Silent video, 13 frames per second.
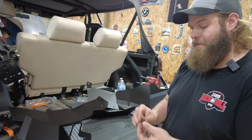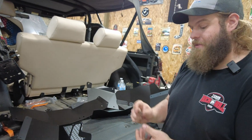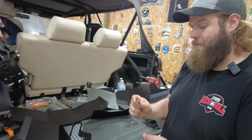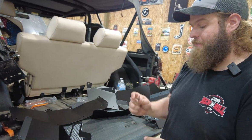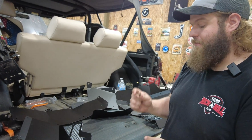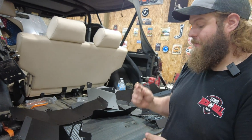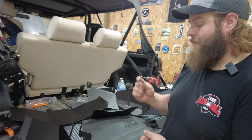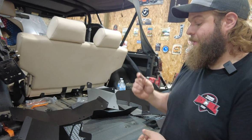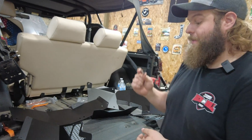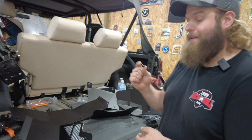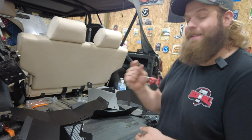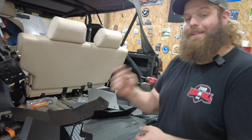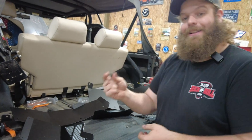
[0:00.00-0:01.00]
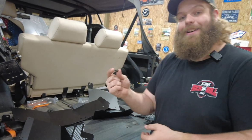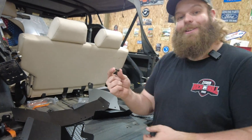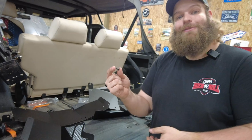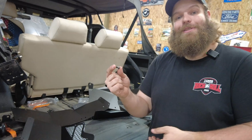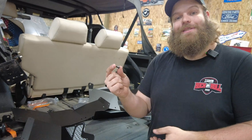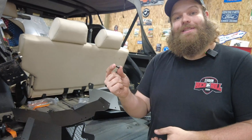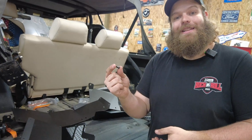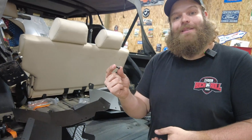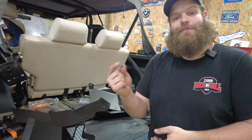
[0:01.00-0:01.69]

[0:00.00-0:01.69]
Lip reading: So long ones to the